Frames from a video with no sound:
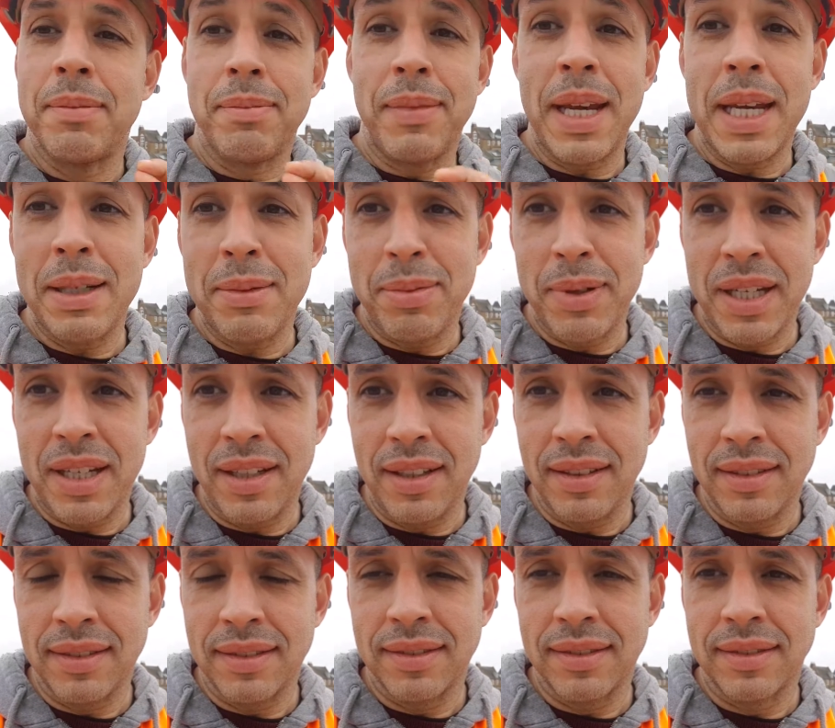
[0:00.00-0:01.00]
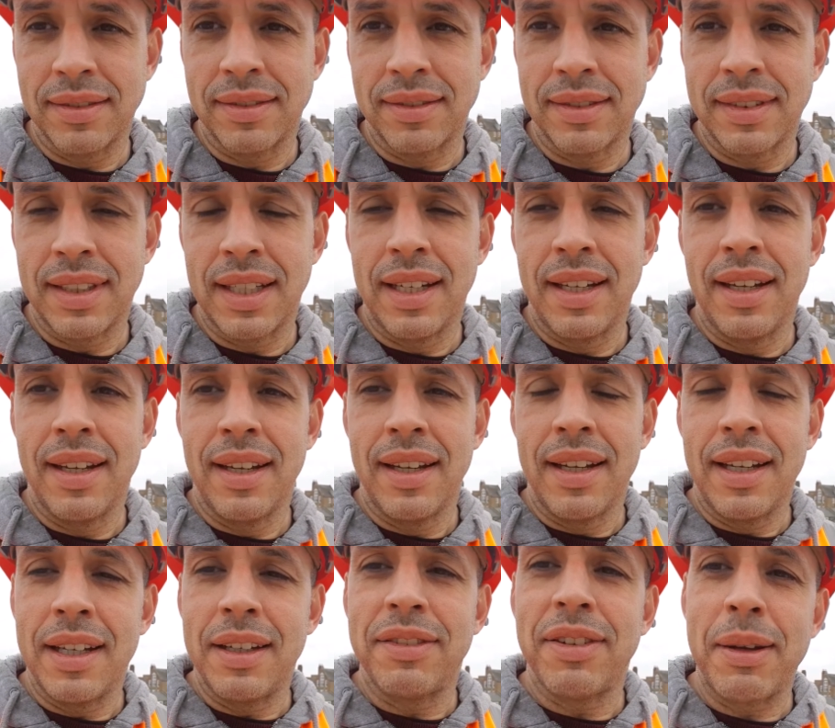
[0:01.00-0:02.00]
maybe
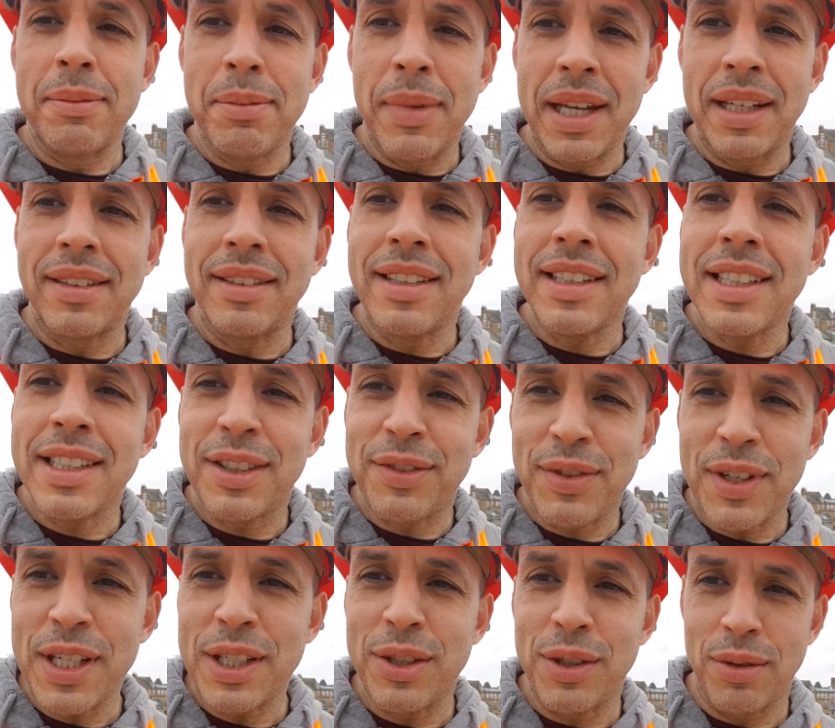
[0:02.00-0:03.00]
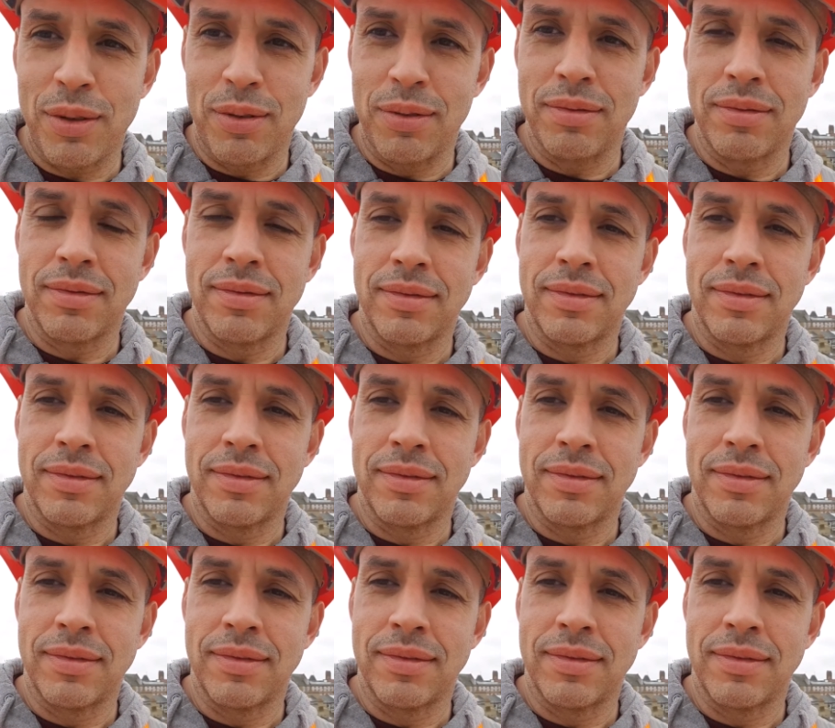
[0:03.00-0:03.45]
if I make this video